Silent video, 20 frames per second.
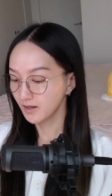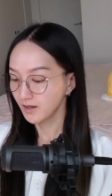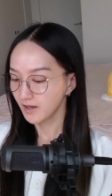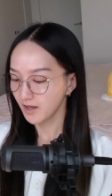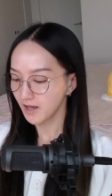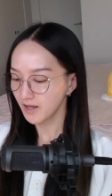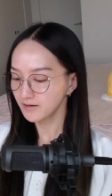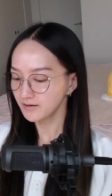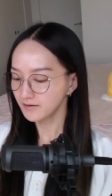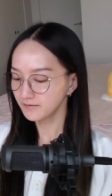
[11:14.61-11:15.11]

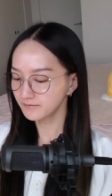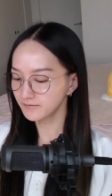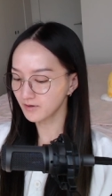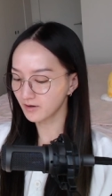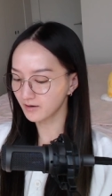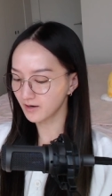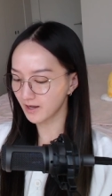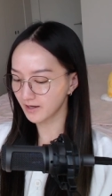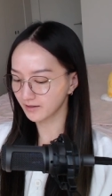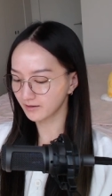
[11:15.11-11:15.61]
And if
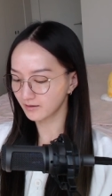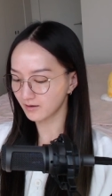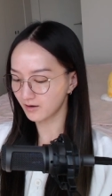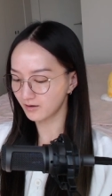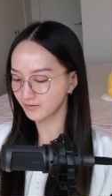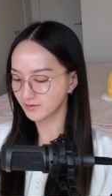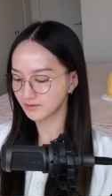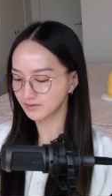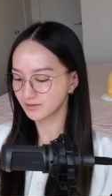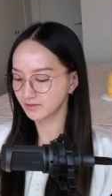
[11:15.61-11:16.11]
not, I could
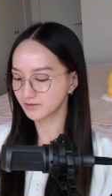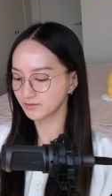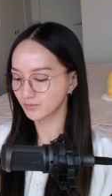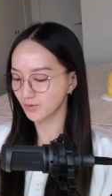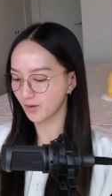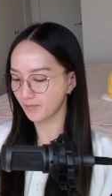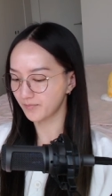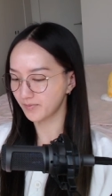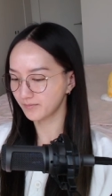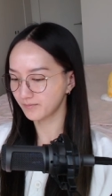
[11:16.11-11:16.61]
always just
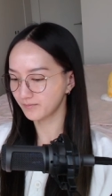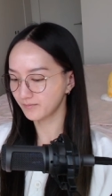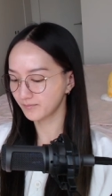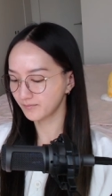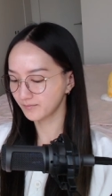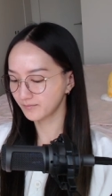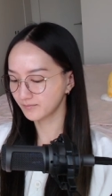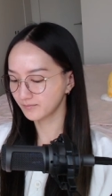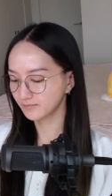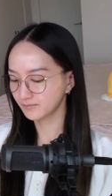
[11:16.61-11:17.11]

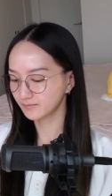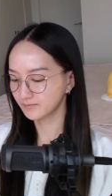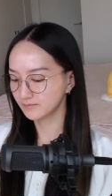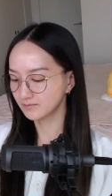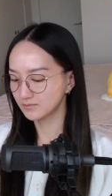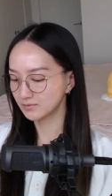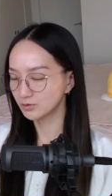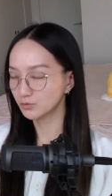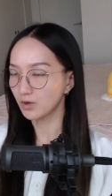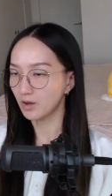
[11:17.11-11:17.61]

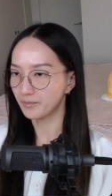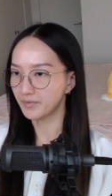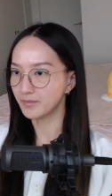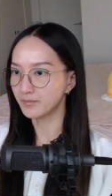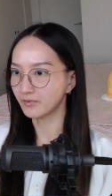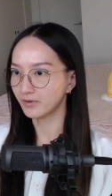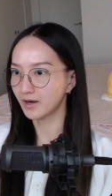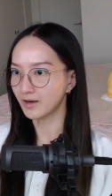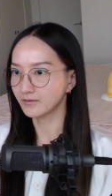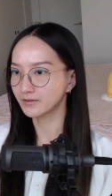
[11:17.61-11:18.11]
swap them
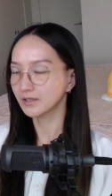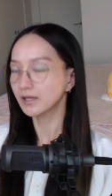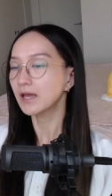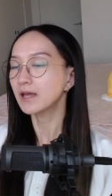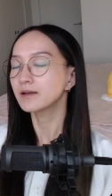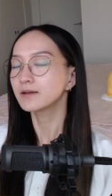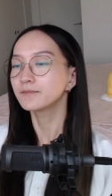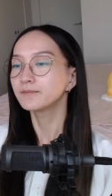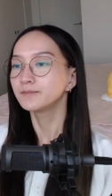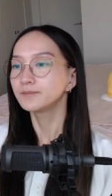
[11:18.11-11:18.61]
around
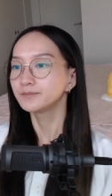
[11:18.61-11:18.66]
again.